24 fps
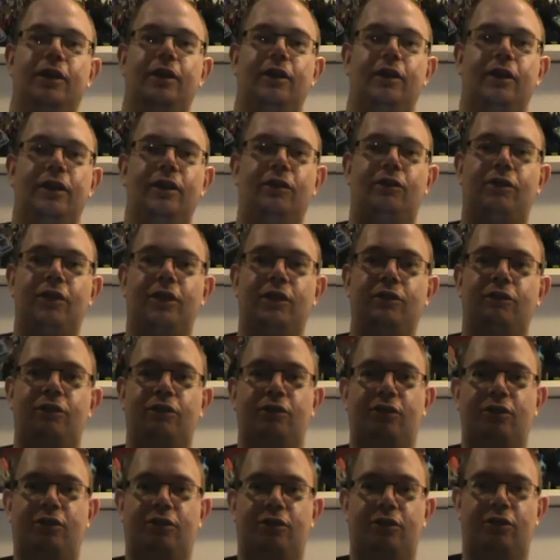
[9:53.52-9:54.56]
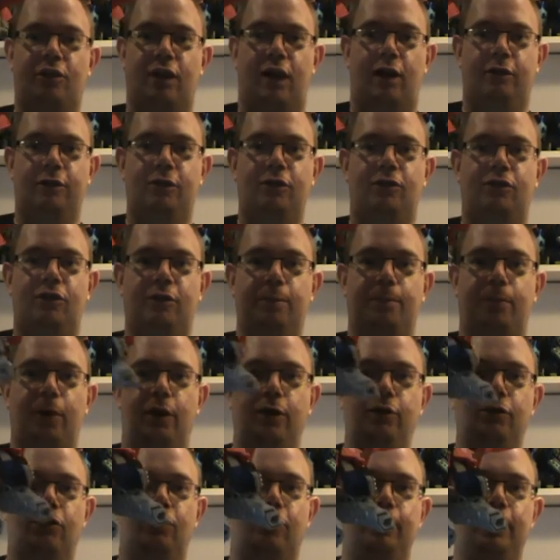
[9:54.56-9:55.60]
This is how it's
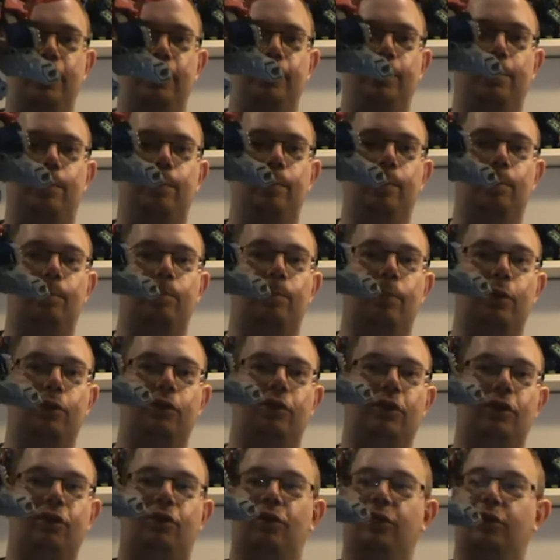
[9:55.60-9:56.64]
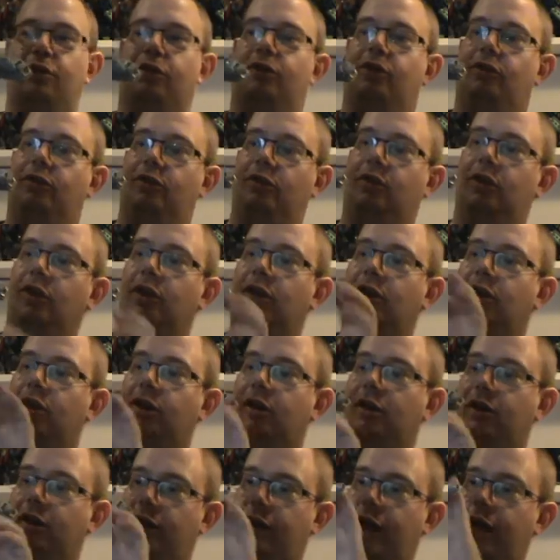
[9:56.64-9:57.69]
supposed to be positioned.
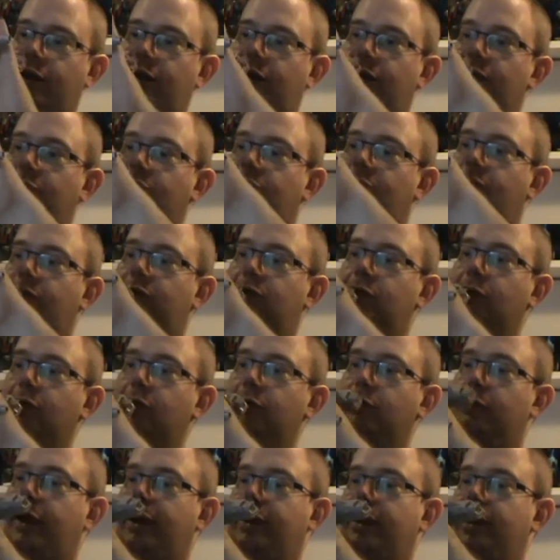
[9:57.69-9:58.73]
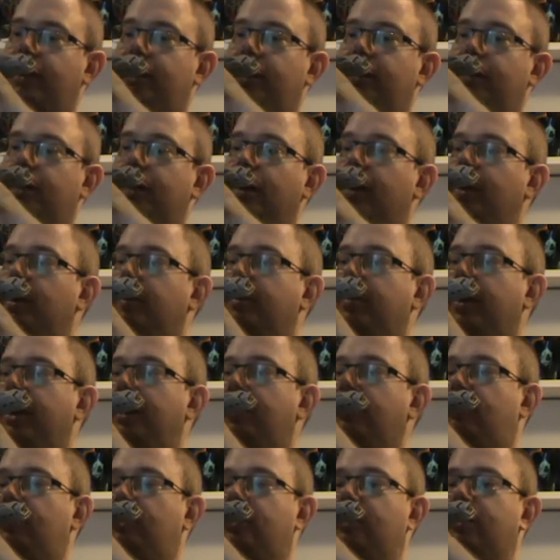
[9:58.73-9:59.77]
Cannons full ready,
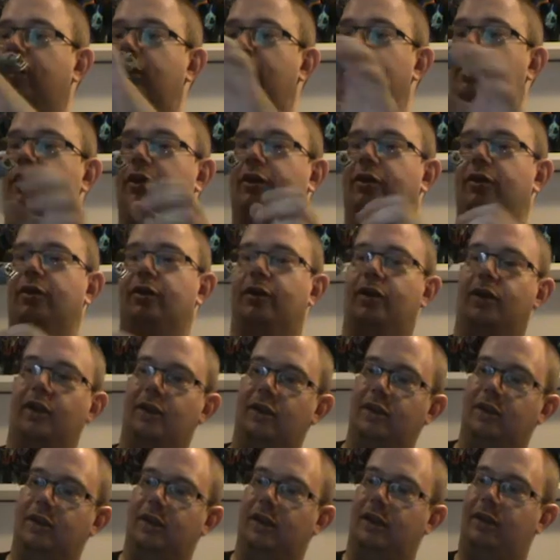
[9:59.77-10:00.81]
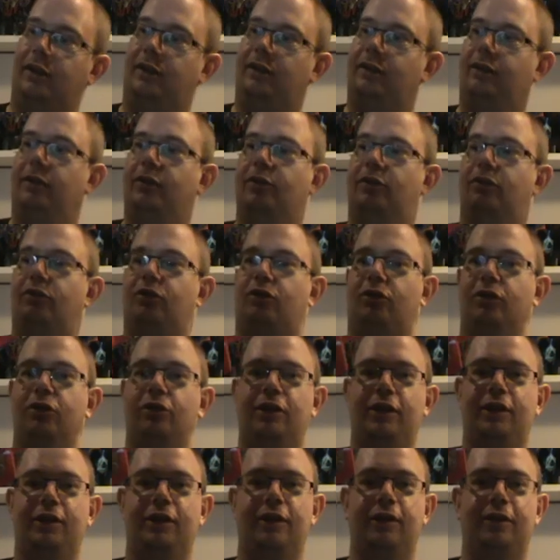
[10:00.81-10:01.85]
blazing and
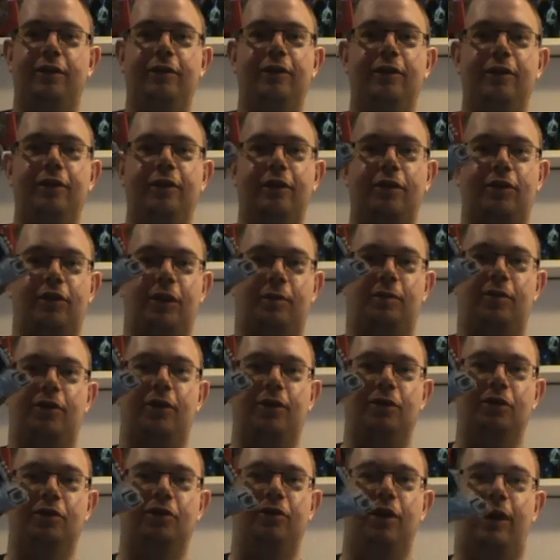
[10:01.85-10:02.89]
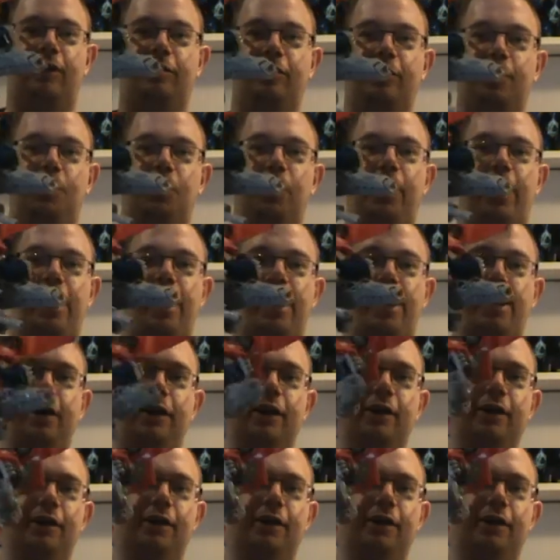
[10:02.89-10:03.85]
shooting Decepticons everywhere.